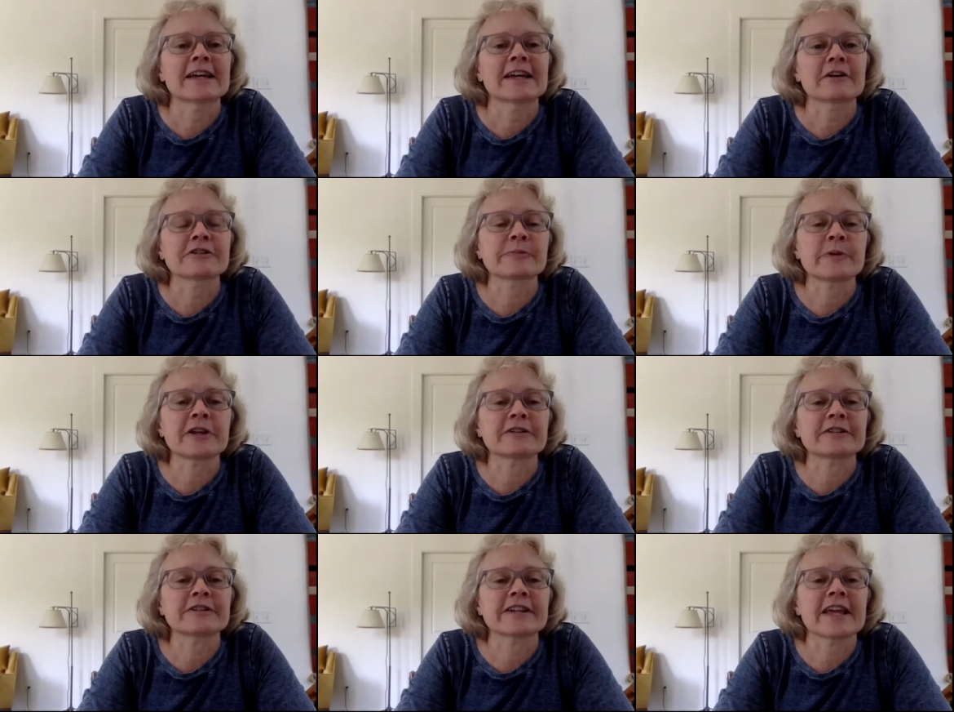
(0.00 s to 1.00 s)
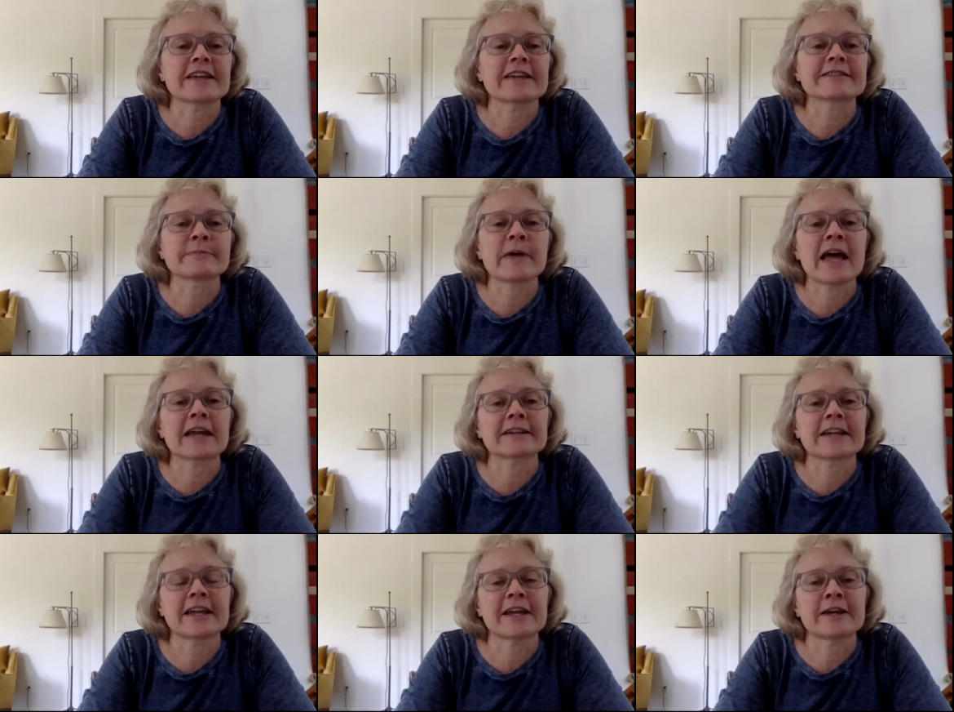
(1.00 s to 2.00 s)
And our speaker today is
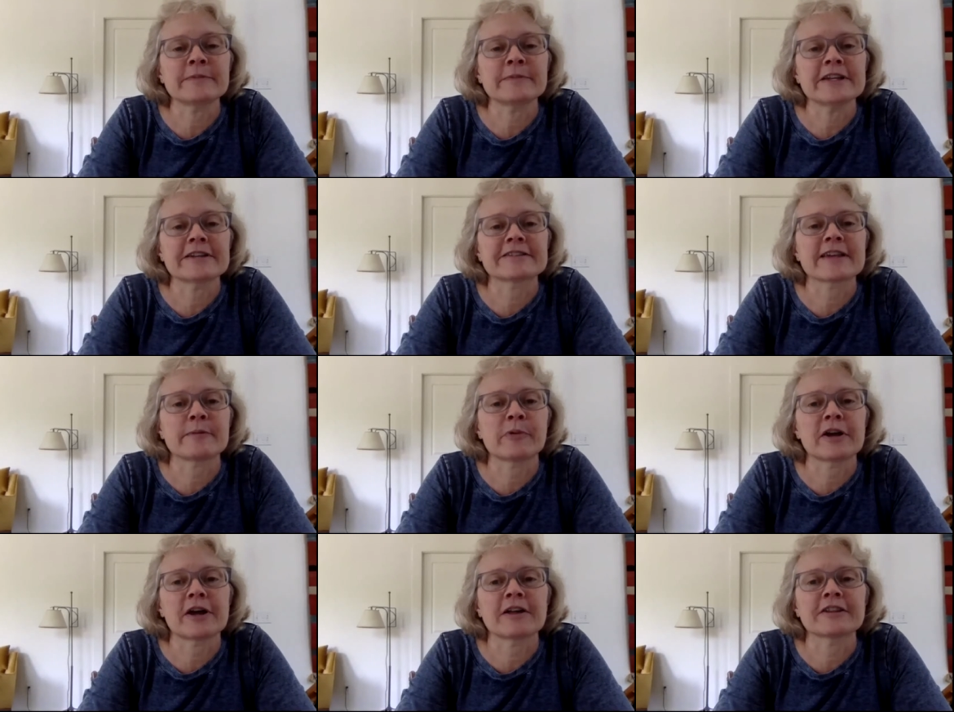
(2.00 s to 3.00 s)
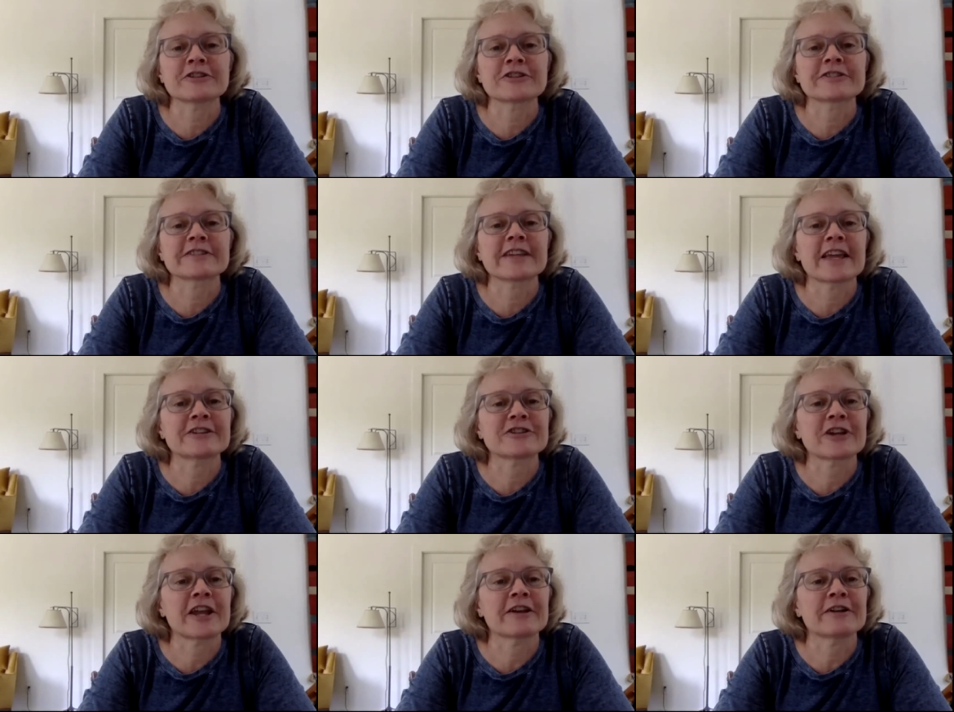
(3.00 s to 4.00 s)
Matt Kamm. He is a biologist
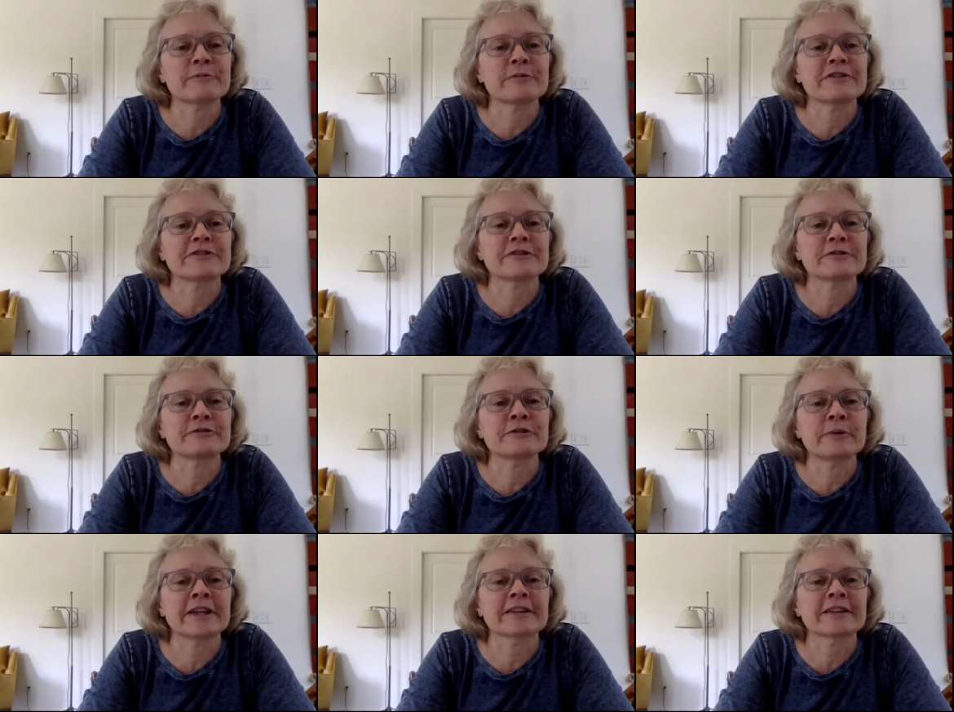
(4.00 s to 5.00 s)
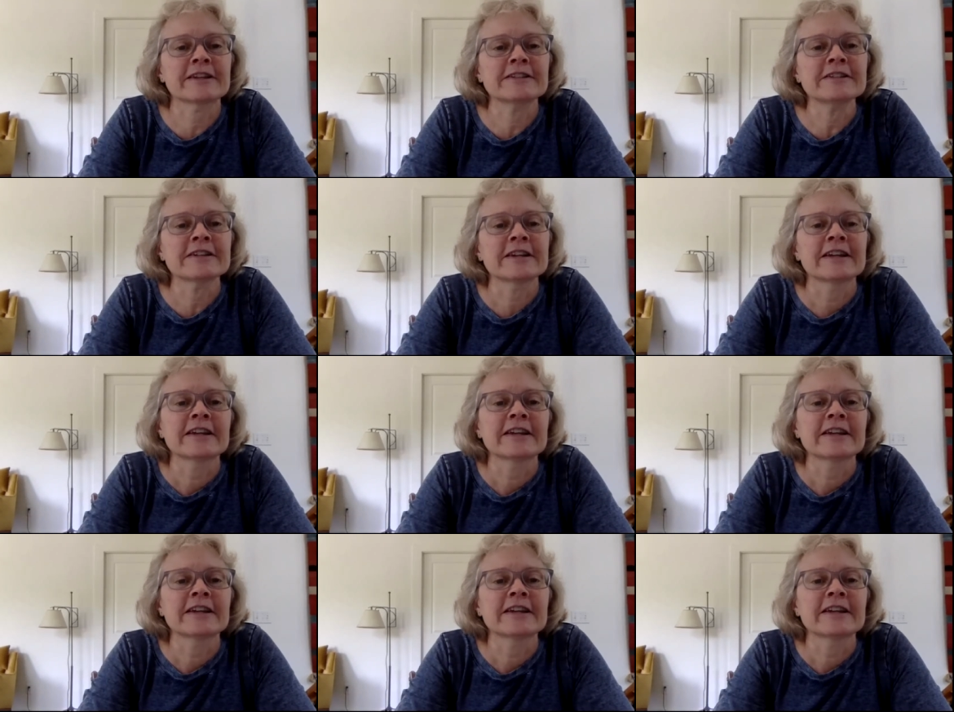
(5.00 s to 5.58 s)
educator with Zoo New England.